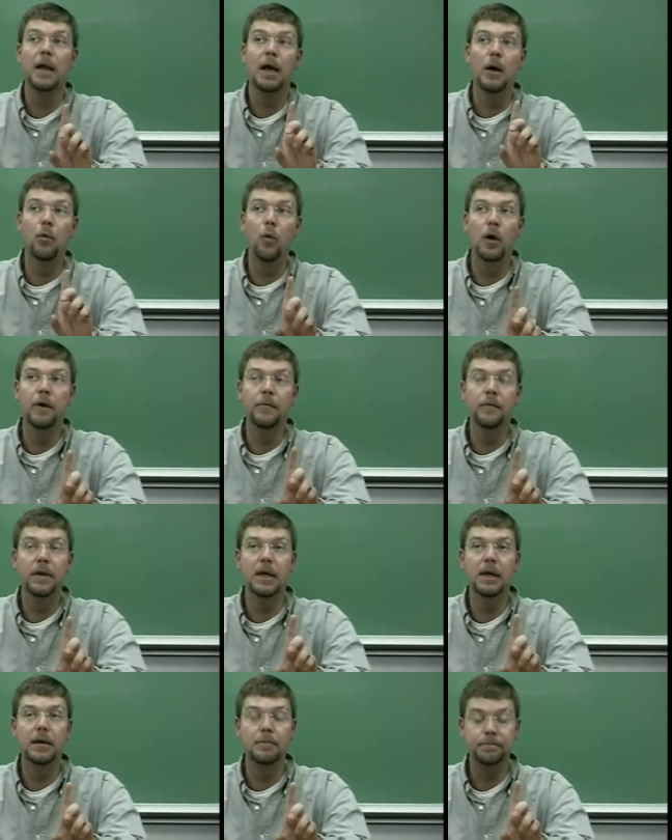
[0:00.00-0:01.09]
And one of
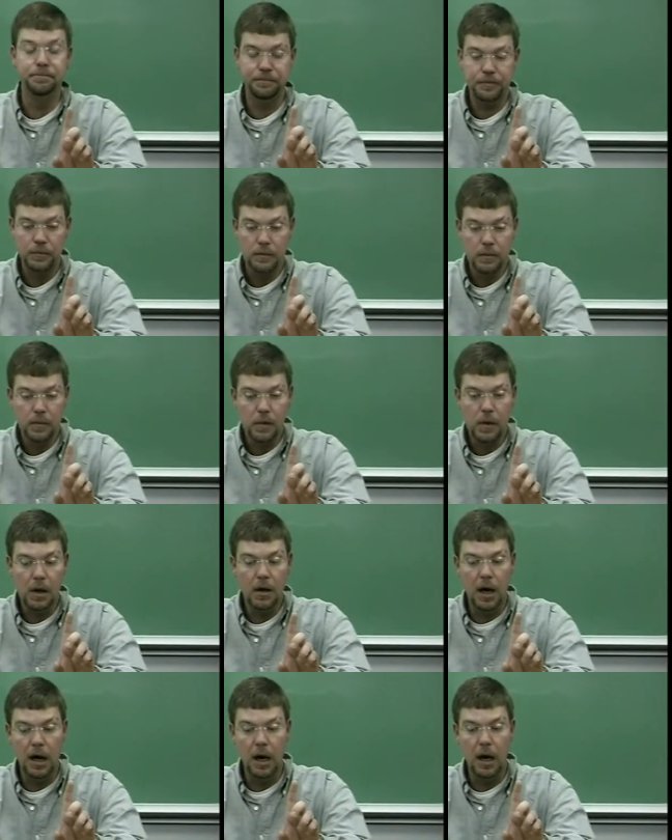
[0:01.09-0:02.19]
the
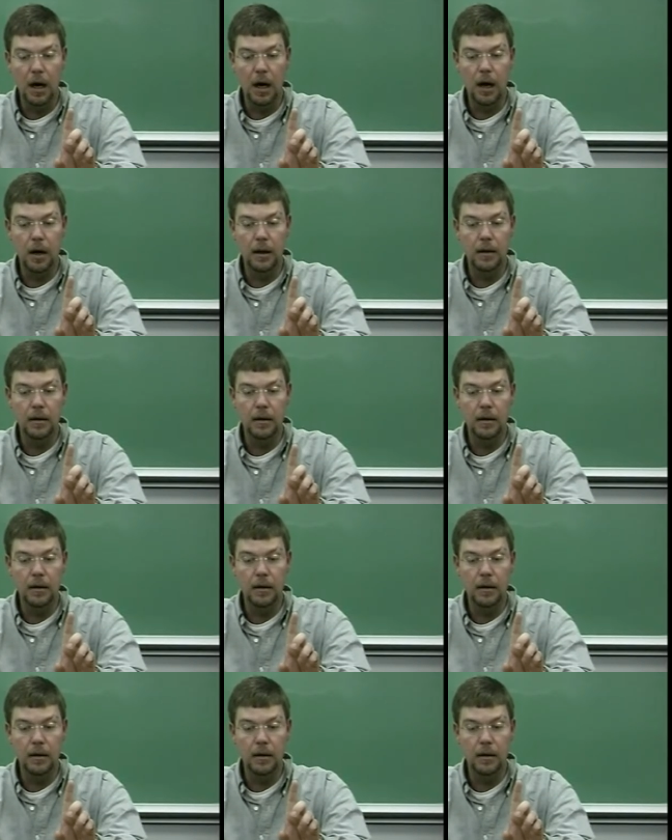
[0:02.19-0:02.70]
uh,